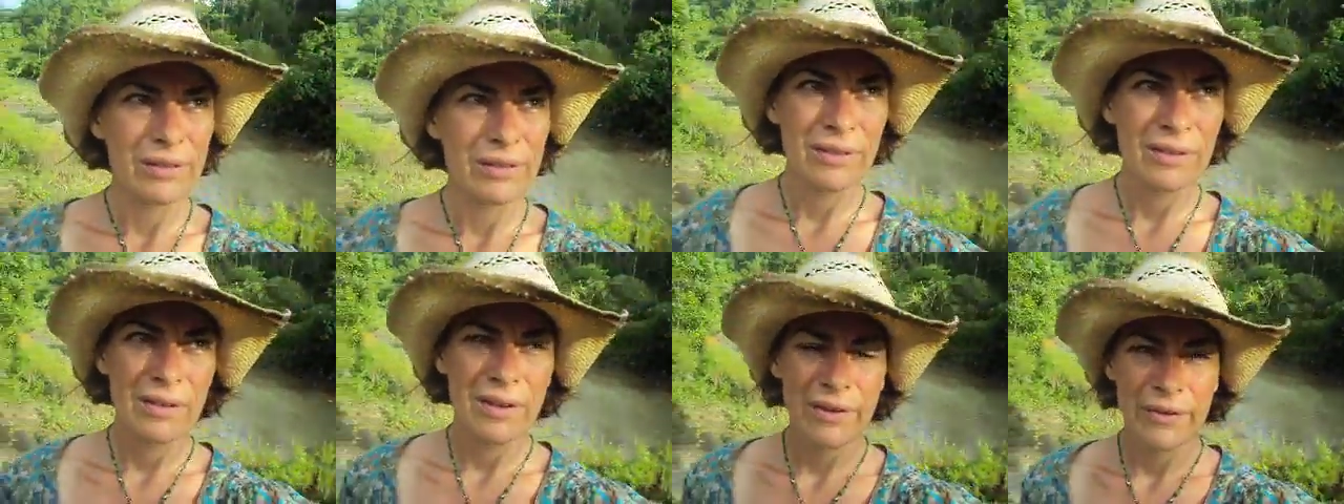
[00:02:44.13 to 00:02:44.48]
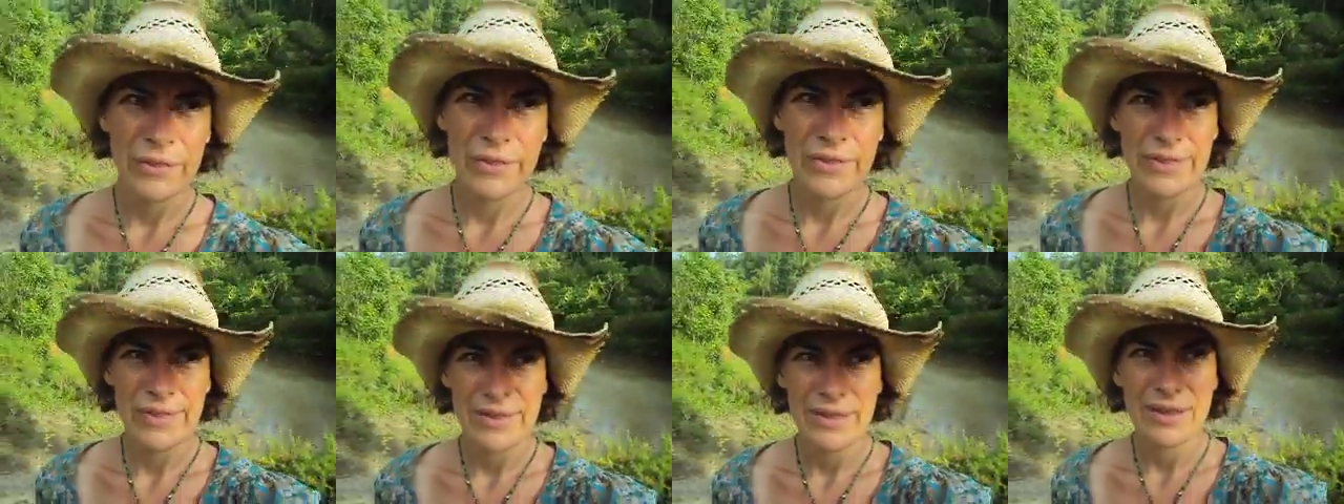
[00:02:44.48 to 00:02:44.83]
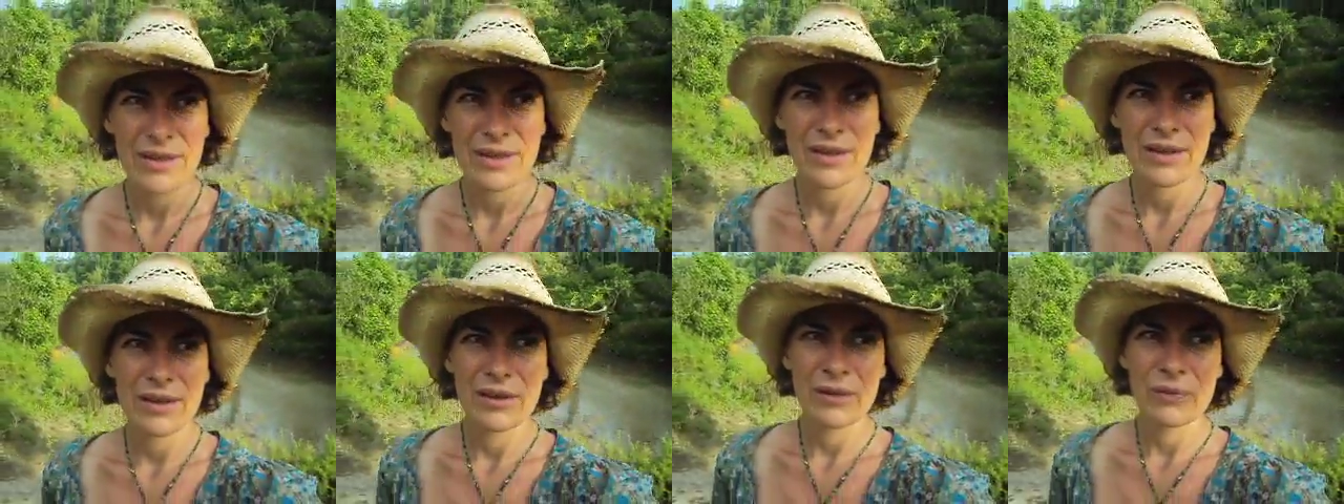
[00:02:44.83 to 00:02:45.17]
last
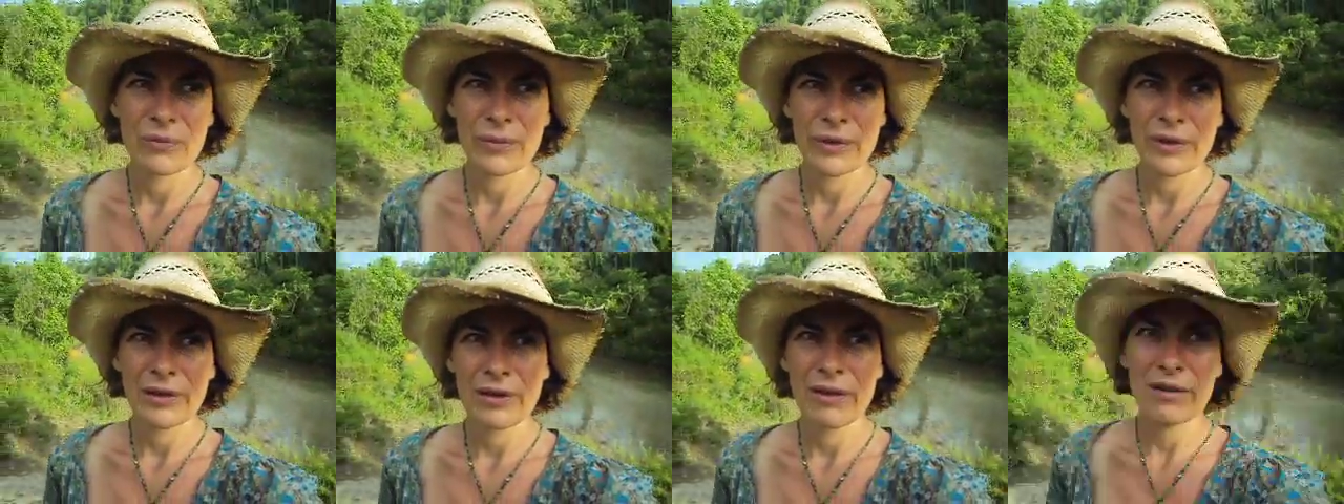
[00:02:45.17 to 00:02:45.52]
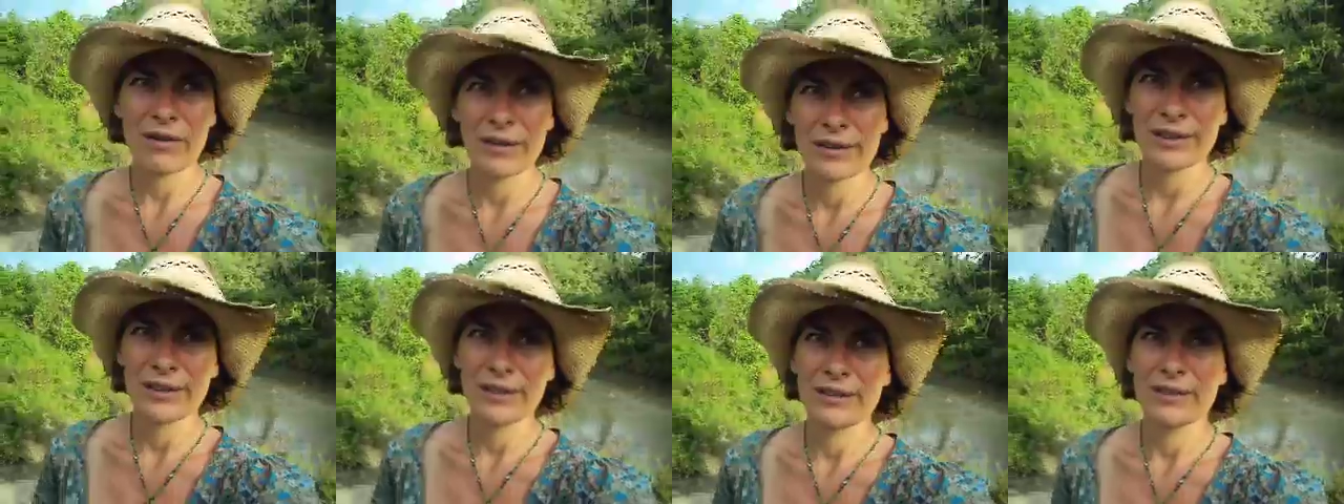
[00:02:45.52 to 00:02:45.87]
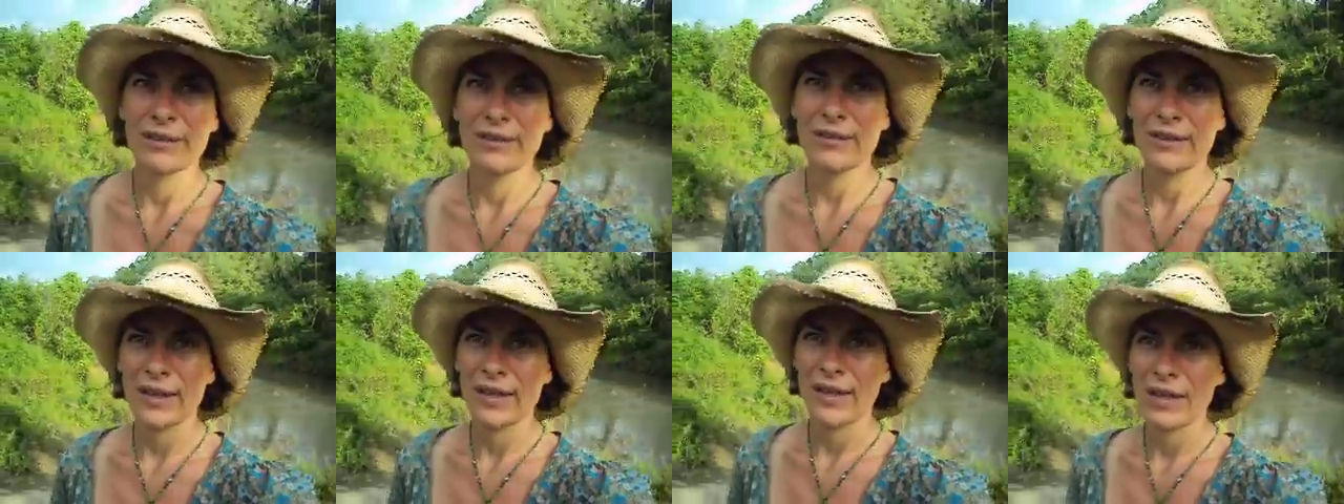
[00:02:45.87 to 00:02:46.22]
year
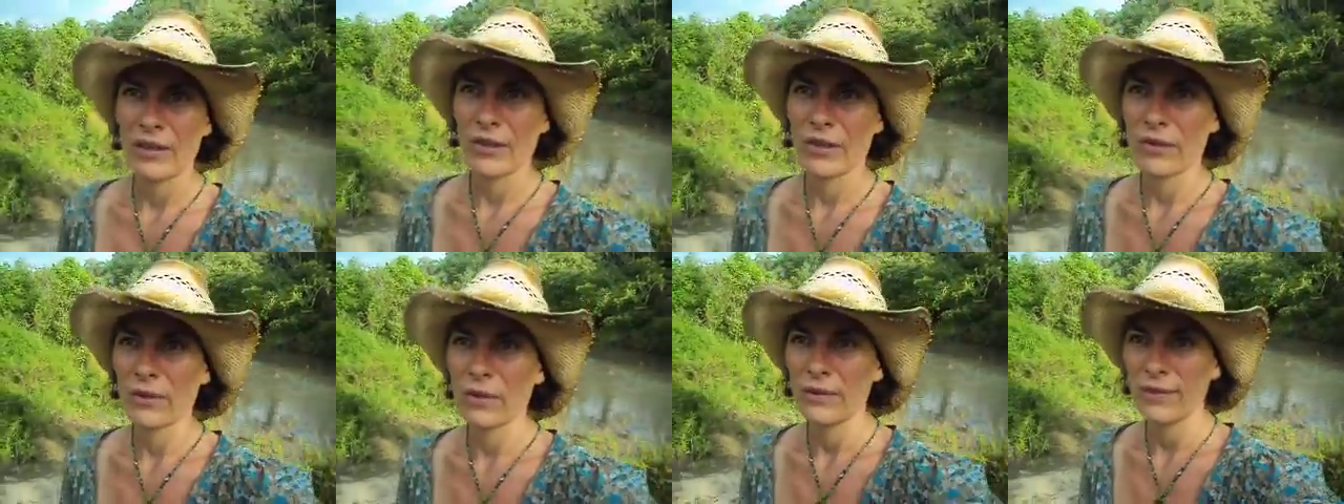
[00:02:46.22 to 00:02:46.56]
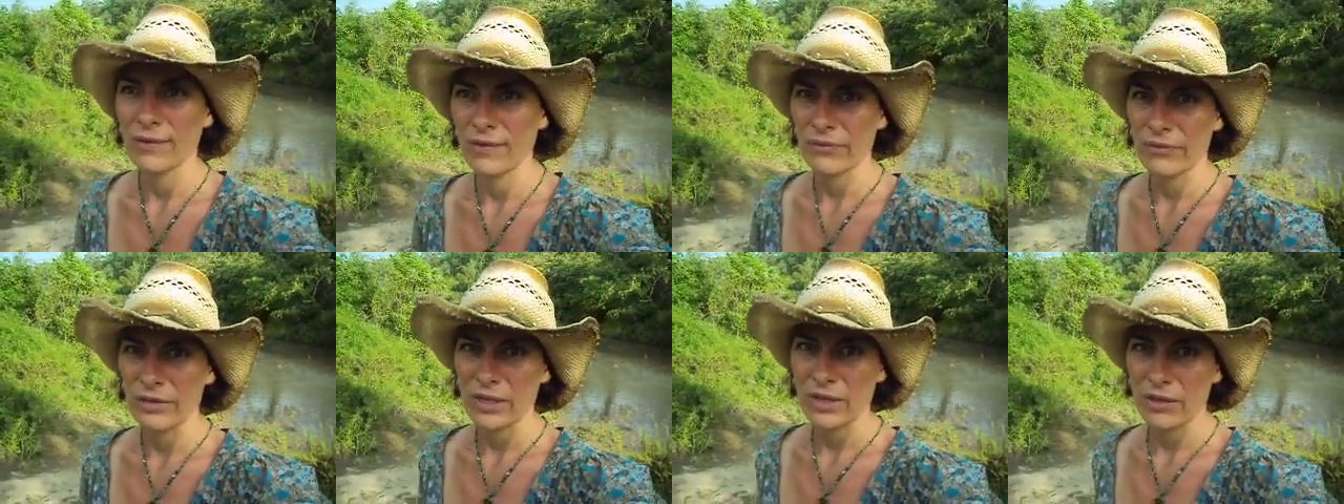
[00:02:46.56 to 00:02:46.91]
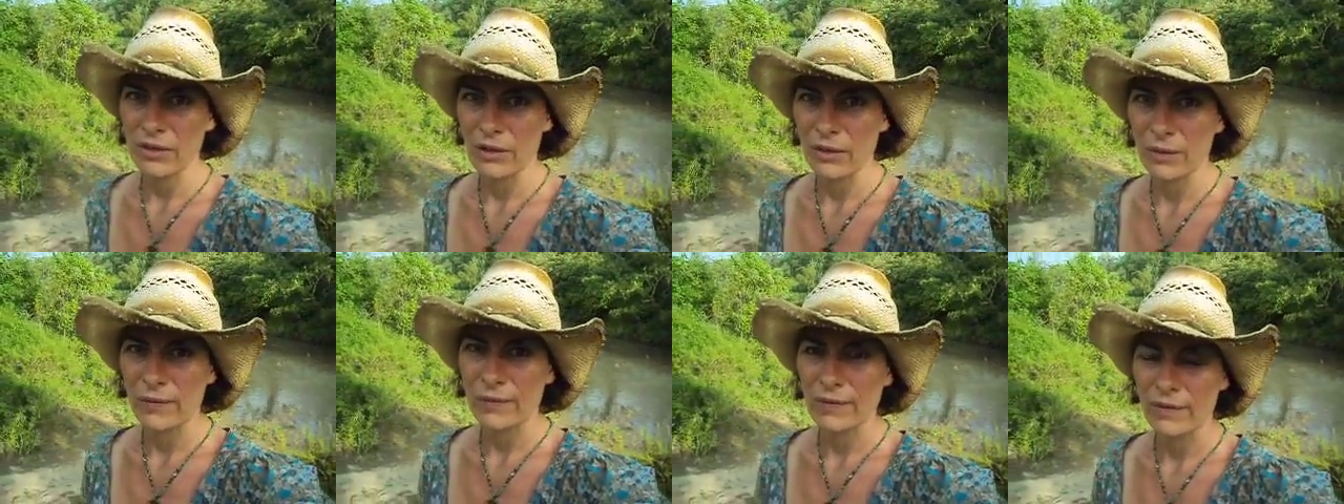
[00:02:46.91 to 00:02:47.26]
regarding the issues of
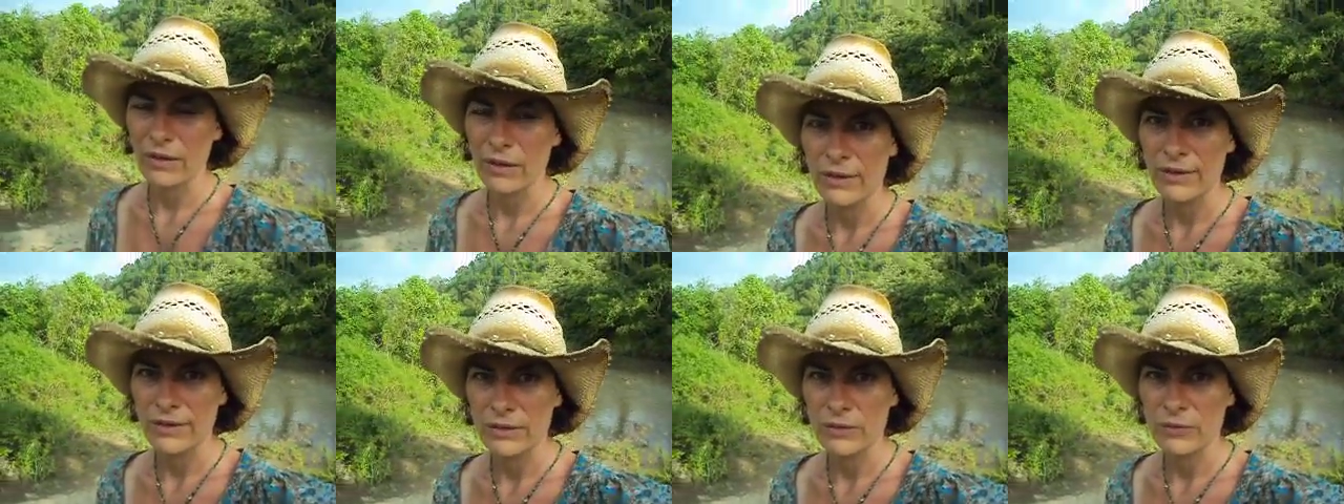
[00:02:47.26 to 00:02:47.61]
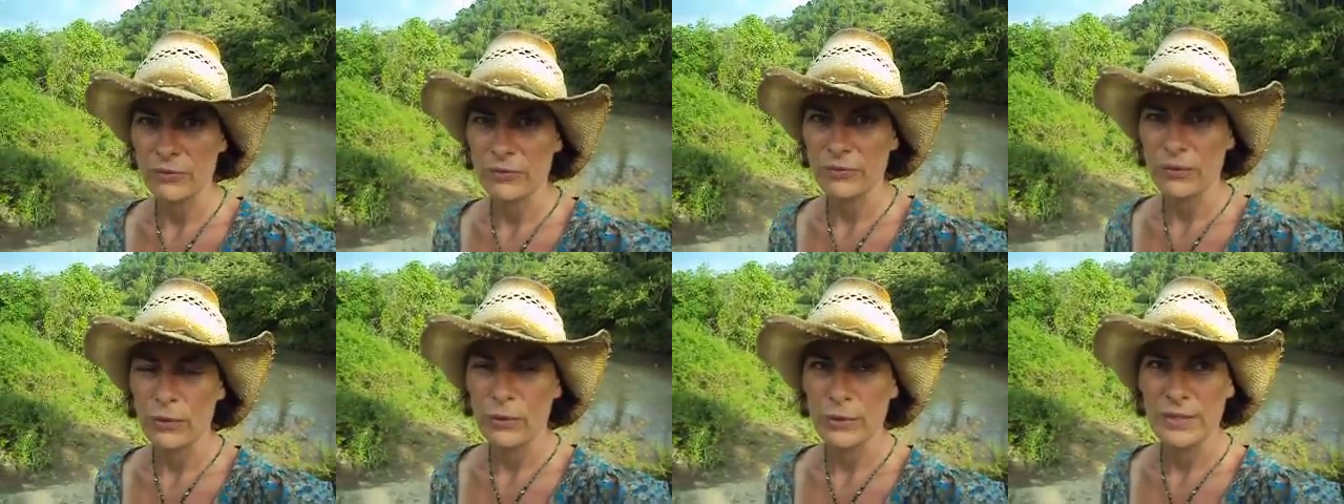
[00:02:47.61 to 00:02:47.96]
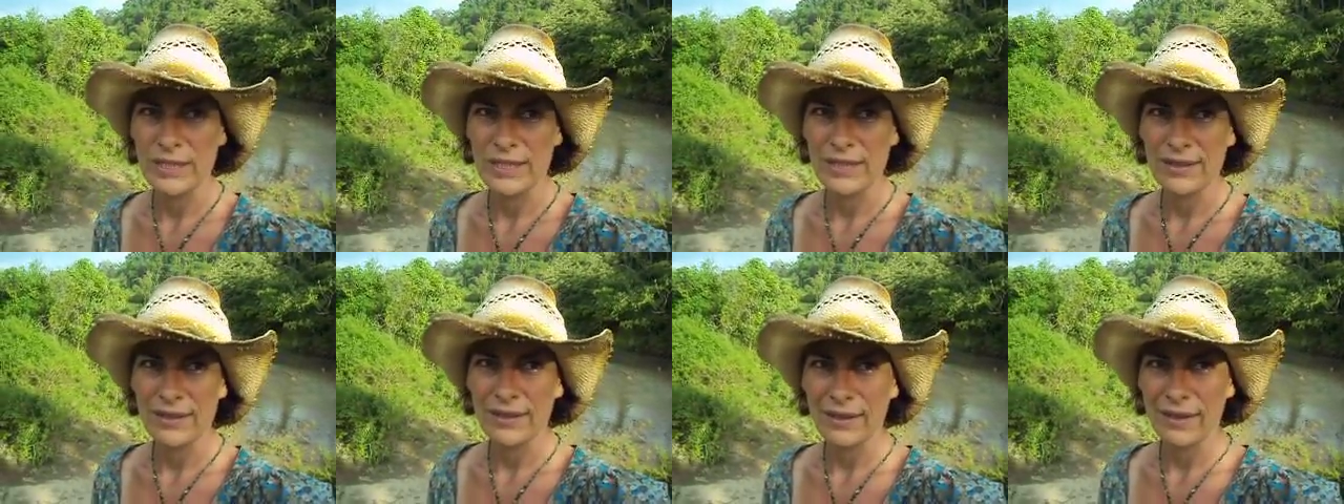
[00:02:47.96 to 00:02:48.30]
ecocide
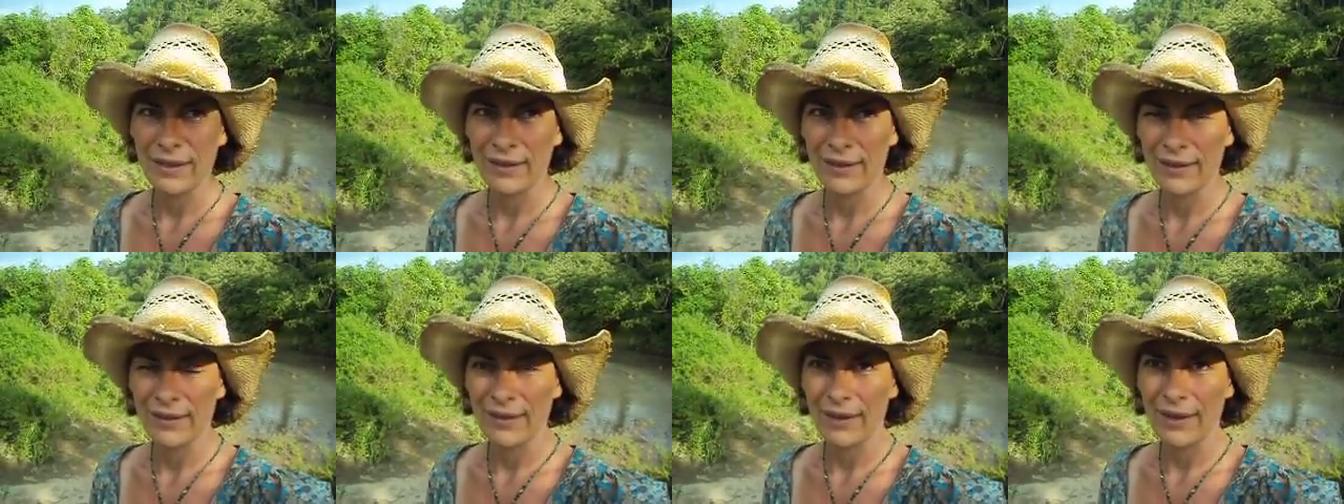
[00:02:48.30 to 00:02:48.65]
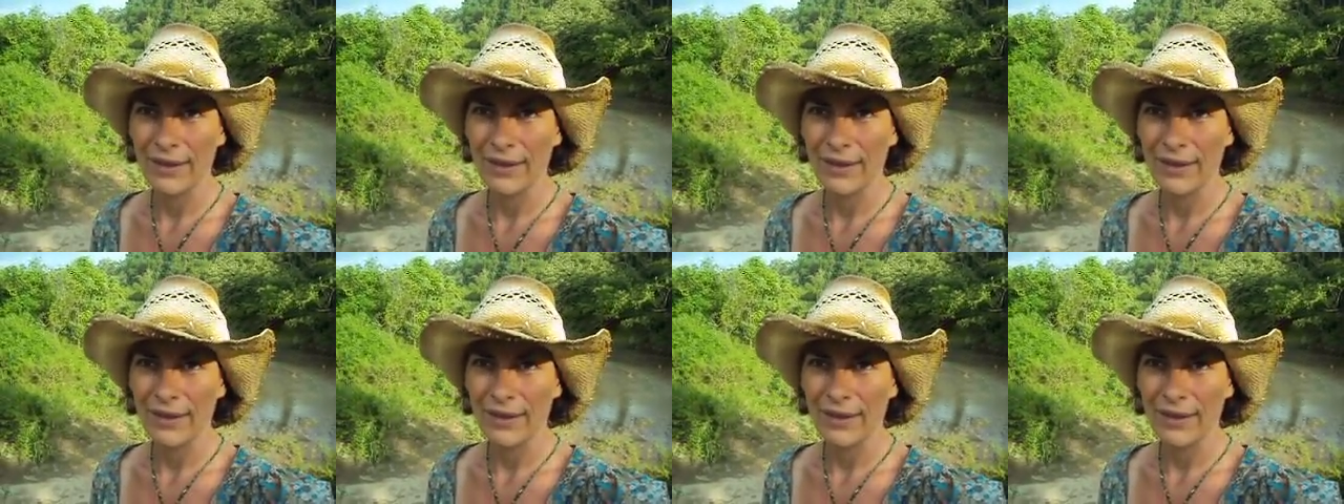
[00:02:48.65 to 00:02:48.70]
unfolding there,